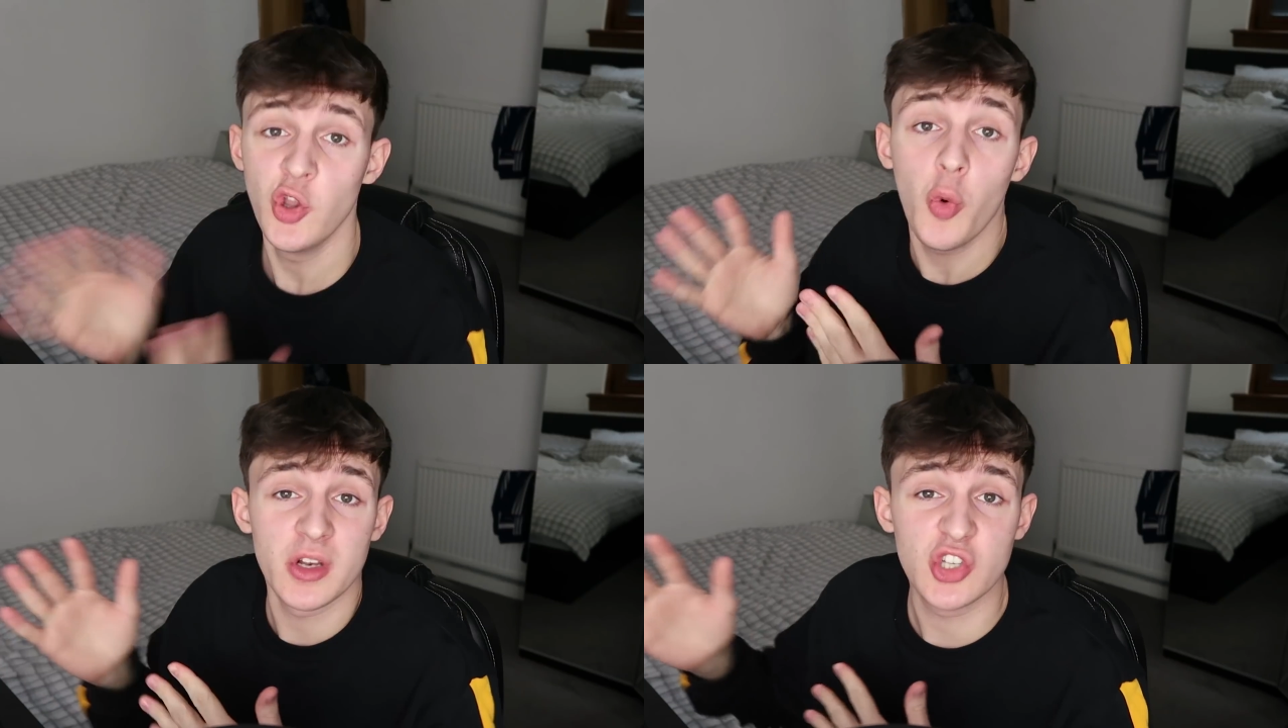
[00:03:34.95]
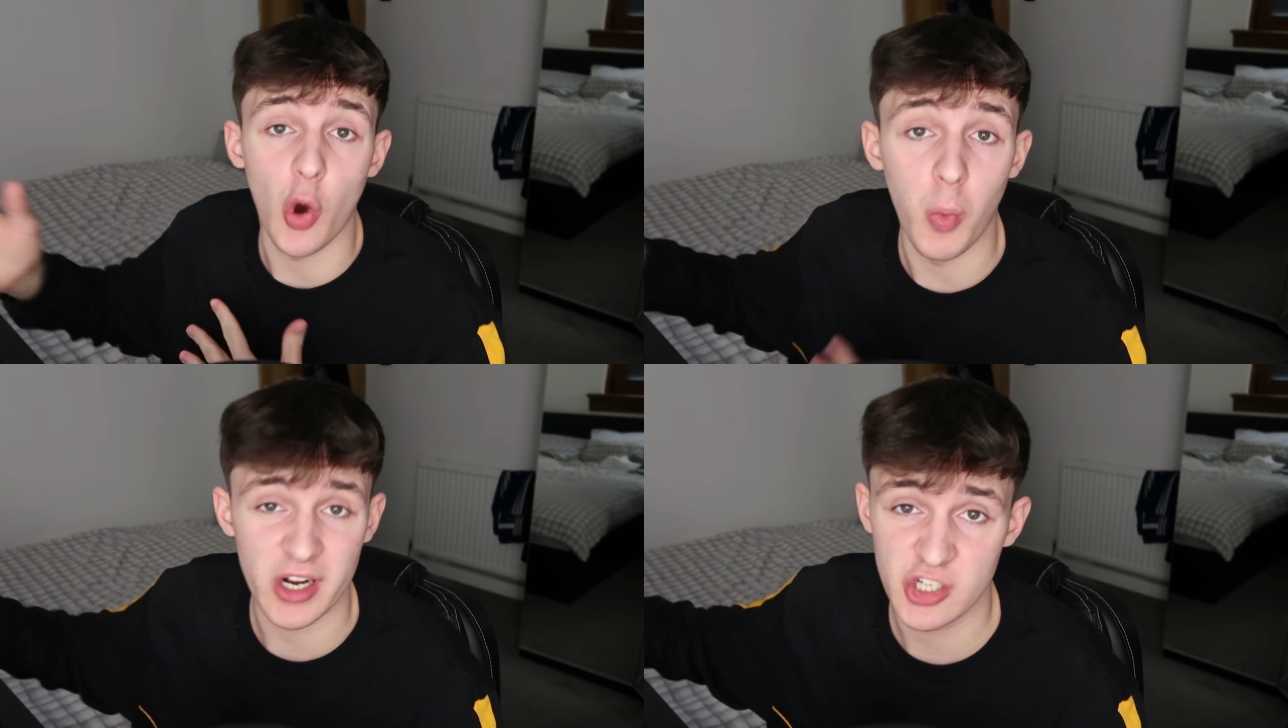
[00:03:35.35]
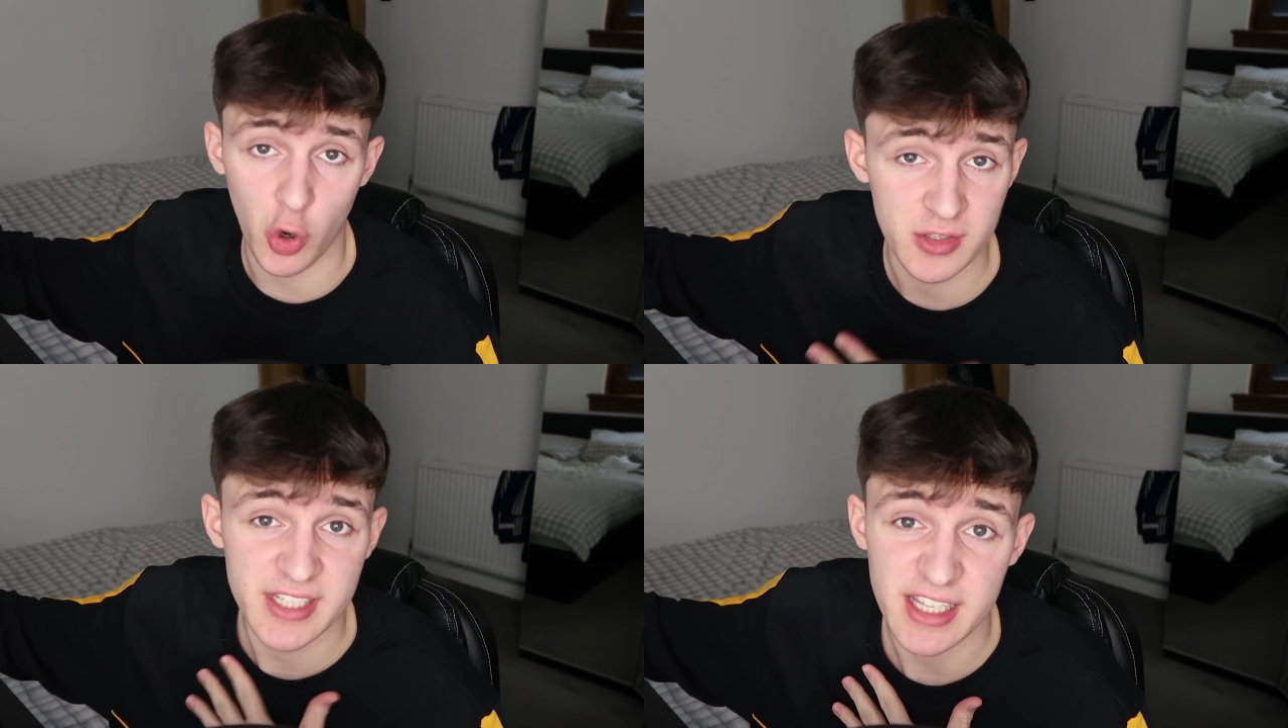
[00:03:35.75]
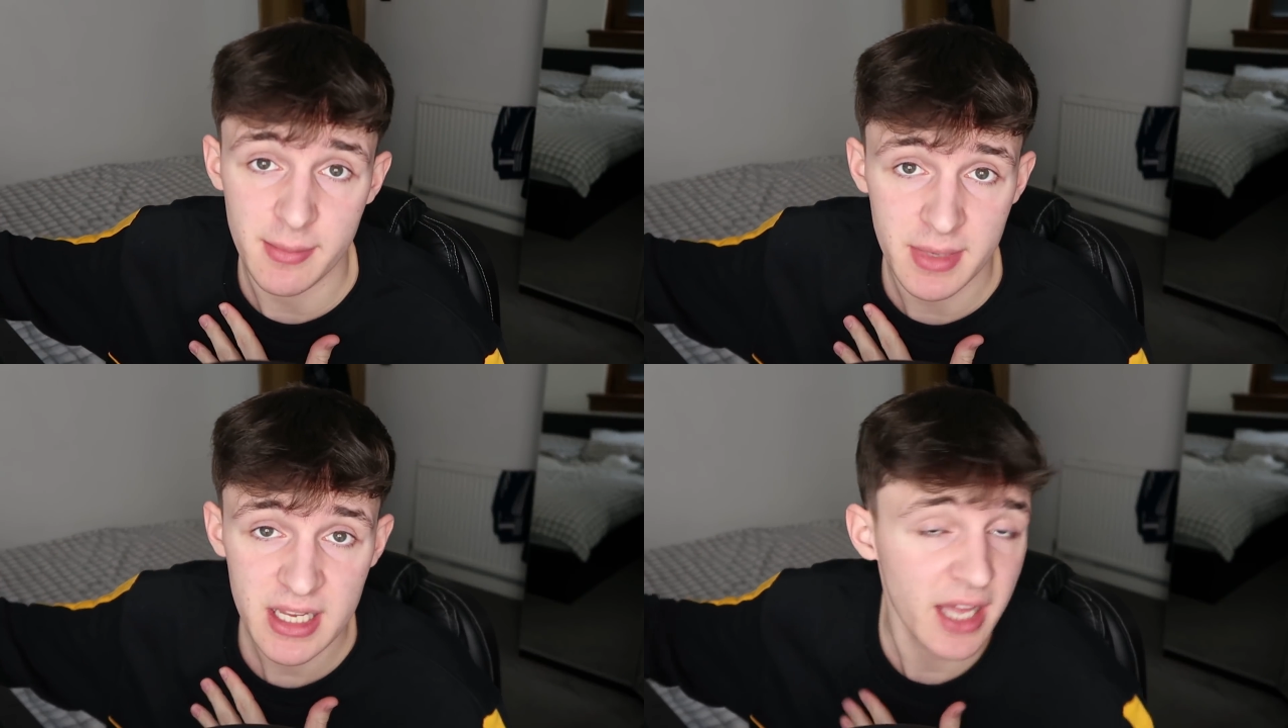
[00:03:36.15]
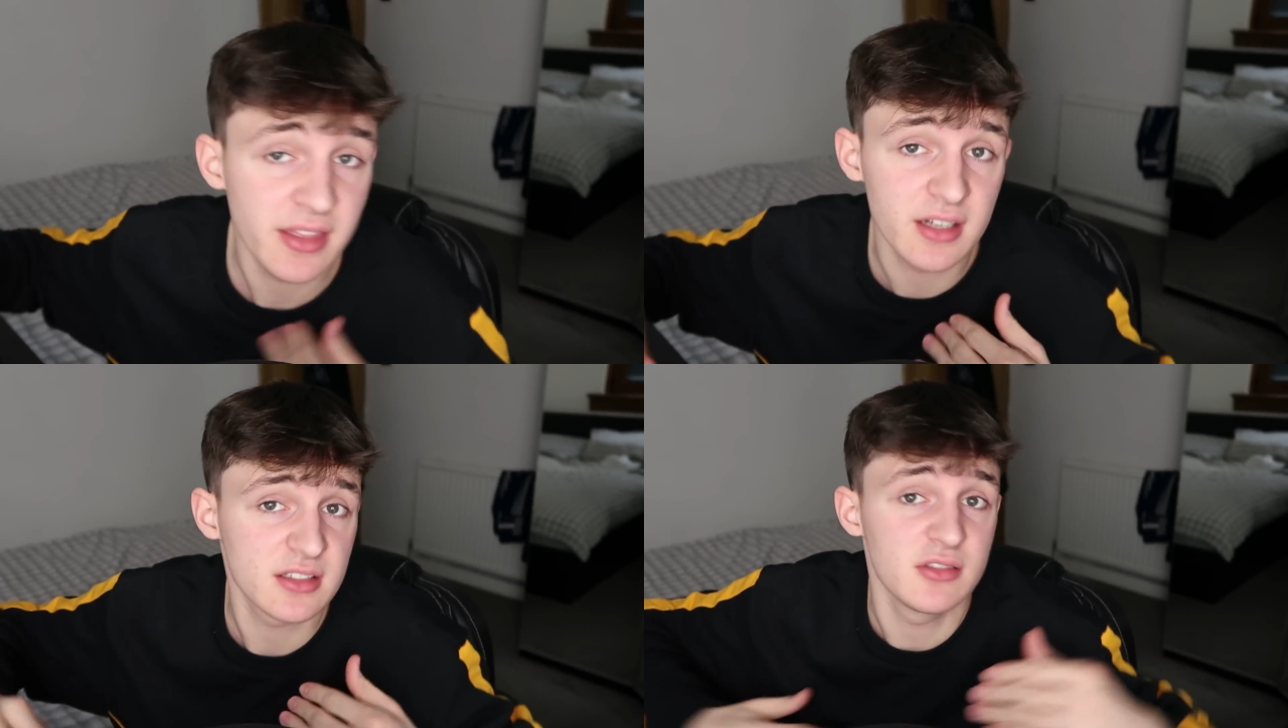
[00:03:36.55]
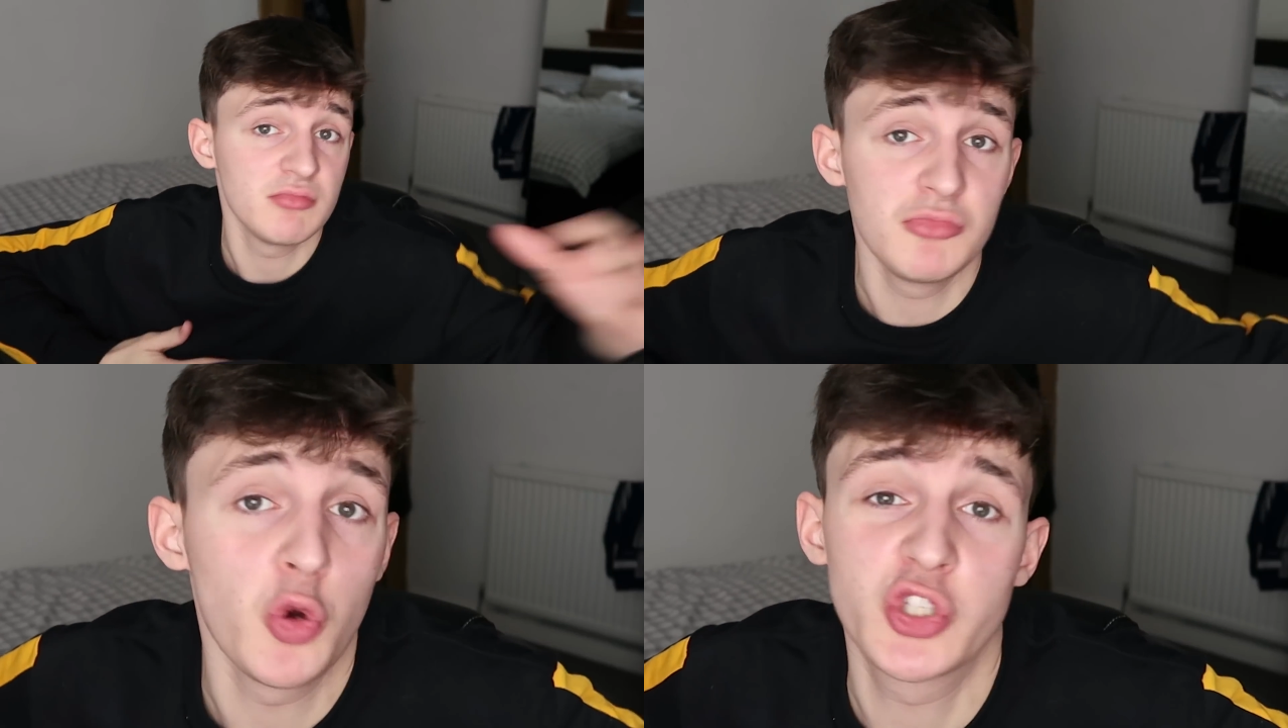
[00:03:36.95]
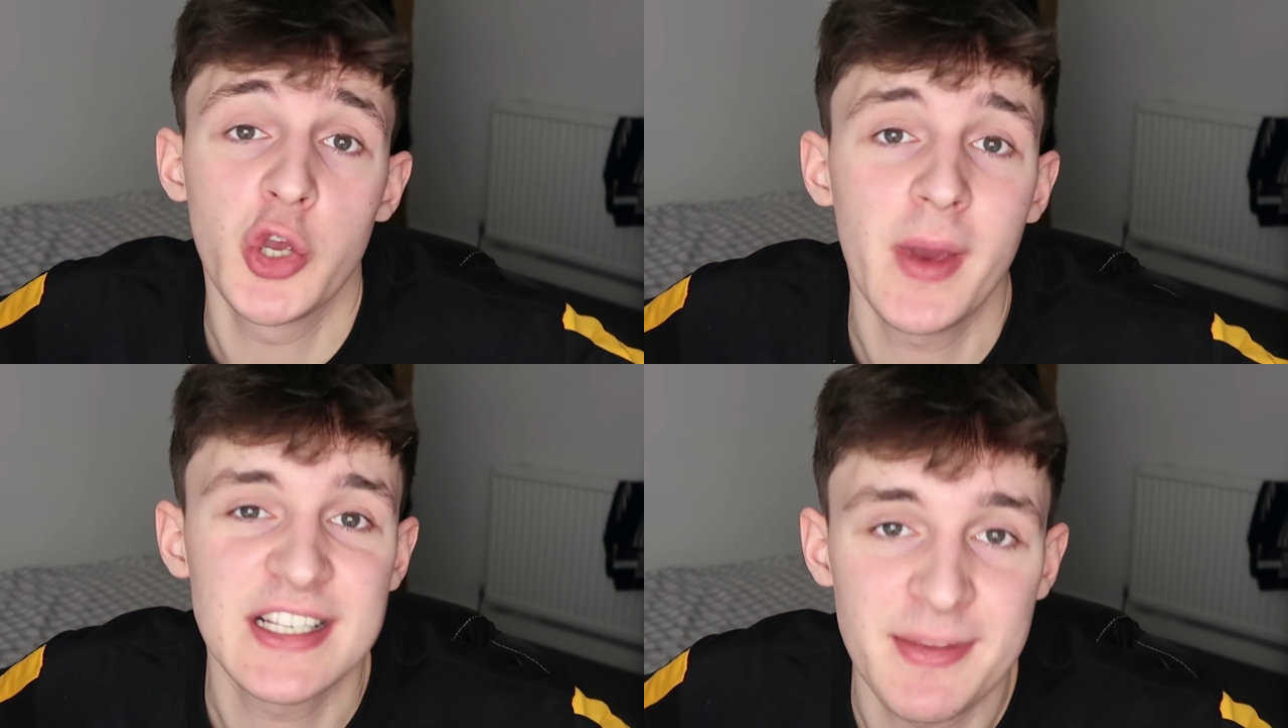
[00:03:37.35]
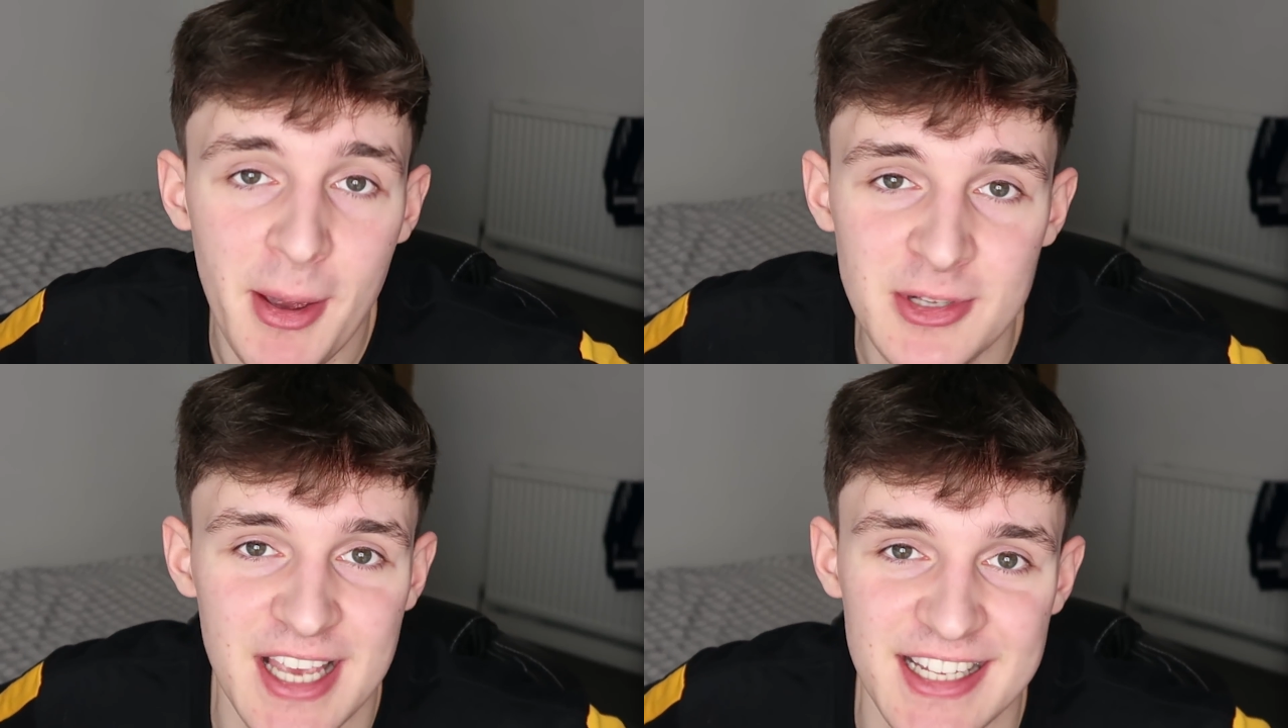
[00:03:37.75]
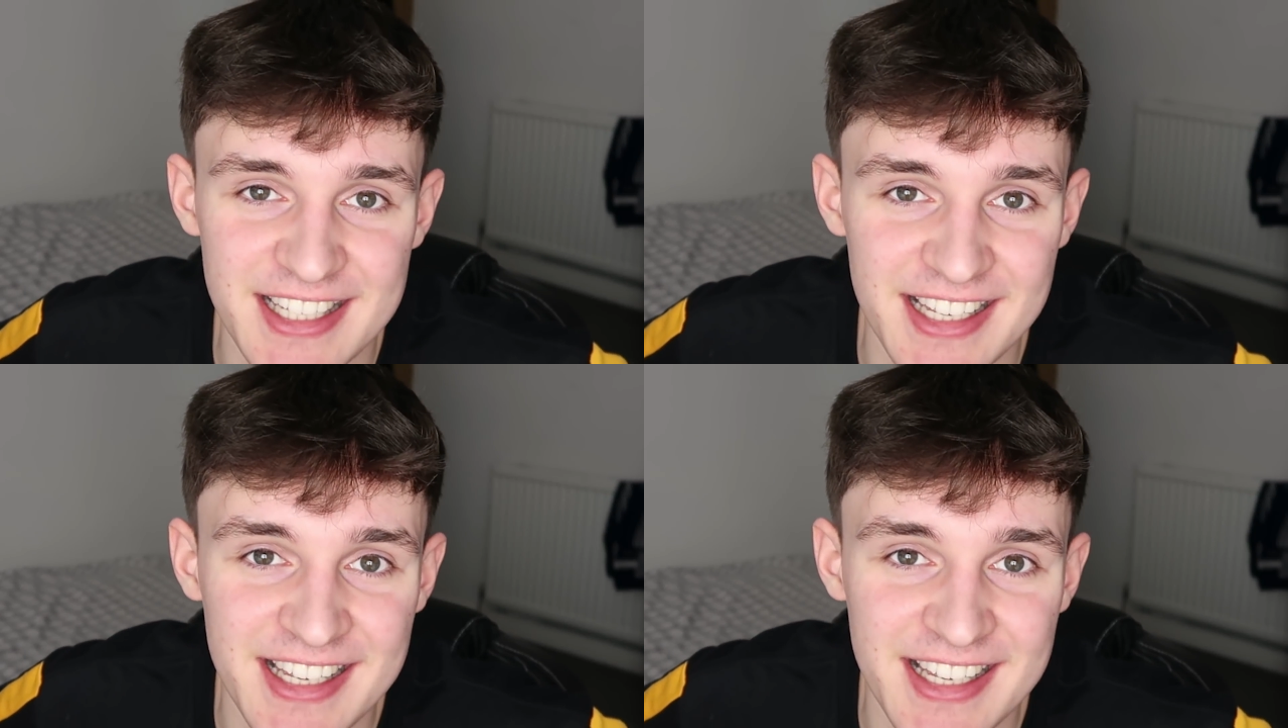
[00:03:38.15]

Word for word: No one's got worse content than me, and there's no two ways about it.